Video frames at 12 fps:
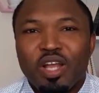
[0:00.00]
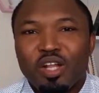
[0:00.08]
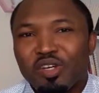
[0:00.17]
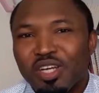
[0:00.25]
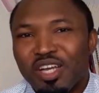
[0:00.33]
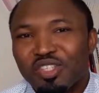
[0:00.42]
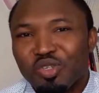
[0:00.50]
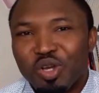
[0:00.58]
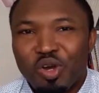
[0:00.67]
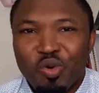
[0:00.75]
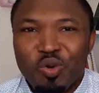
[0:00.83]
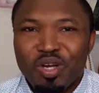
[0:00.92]
Hello guys,
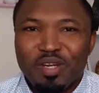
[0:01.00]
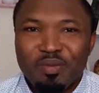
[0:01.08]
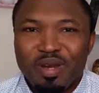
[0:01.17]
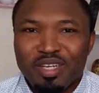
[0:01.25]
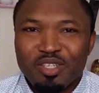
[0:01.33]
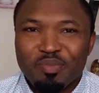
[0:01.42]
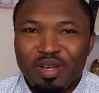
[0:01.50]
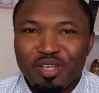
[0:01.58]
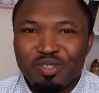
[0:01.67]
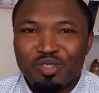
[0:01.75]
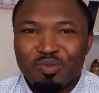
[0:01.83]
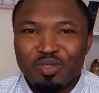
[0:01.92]
you're all welcome back to my
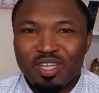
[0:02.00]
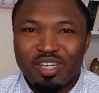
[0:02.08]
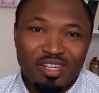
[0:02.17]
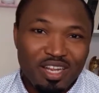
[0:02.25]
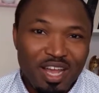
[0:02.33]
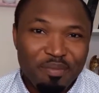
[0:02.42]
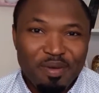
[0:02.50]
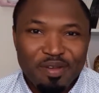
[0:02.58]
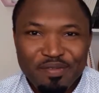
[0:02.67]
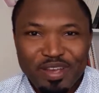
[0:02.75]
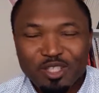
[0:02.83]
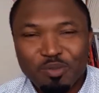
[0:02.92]
YouTube channel and
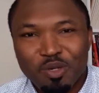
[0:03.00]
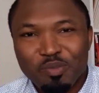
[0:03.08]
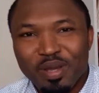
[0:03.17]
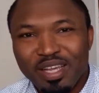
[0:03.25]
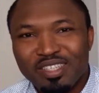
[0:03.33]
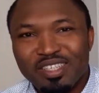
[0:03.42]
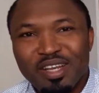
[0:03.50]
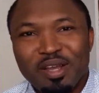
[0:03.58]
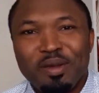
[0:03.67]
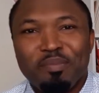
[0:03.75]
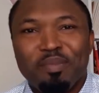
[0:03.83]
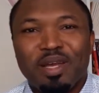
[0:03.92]
my Facebook page.
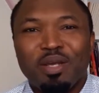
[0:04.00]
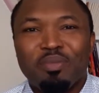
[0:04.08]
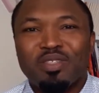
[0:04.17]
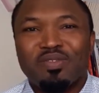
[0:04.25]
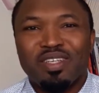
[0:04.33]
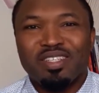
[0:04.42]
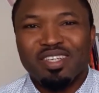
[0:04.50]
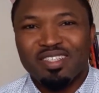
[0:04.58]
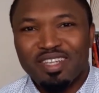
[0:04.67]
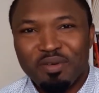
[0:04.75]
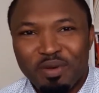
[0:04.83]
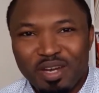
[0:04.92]
My name is
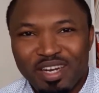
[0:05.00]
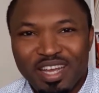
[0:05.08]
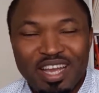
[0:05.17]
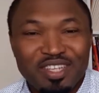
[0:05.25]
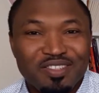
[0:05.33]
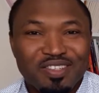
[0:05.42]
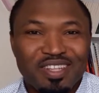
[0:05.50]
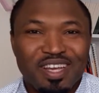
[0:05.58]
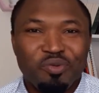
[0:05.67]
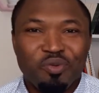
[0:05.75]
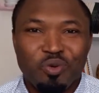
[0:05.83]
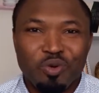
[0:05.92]
Vincent Tamar and
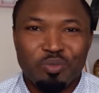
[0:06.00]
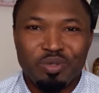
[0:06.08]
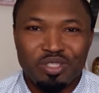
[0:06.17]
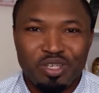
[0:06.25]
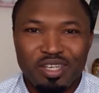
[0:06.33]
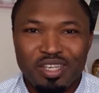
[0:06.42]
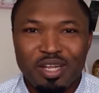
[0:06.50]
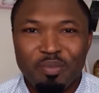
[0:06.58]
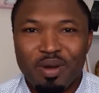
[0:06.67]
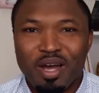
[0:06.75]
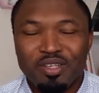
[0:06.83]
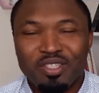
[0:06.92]
today we will be talking
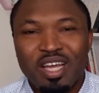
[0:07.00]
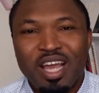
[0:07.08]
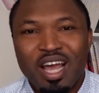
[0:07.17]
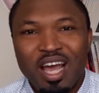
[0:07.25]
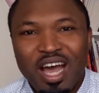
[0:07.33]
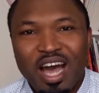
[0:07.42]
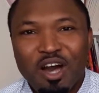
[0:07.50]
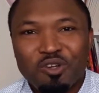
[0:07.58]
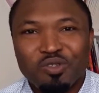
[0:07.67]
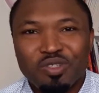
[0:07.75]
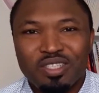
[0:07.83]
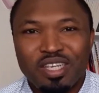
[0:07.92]
about
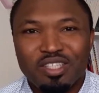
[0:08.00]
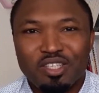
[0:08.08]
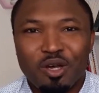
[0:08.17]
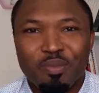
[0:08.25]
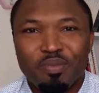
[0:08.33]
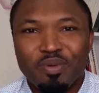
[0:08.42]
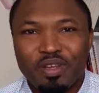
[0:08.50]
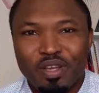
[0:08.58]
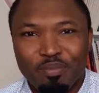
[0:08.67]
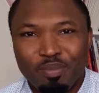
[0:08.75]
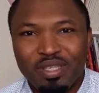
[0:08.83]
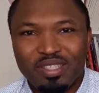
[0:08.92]
how to set up
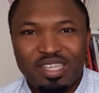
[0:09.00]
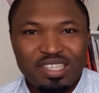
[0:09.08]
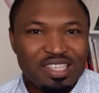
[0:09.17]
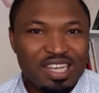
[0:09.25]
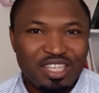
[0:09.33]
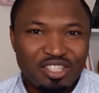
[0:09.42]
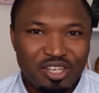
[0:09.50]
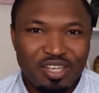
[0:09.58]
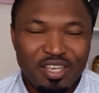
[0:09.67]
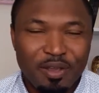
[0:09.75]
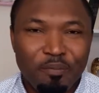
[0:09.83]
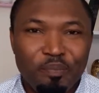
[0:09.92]
a business in
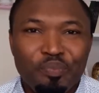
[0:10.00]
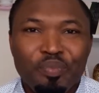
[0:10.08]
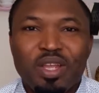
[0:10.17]
Turkey.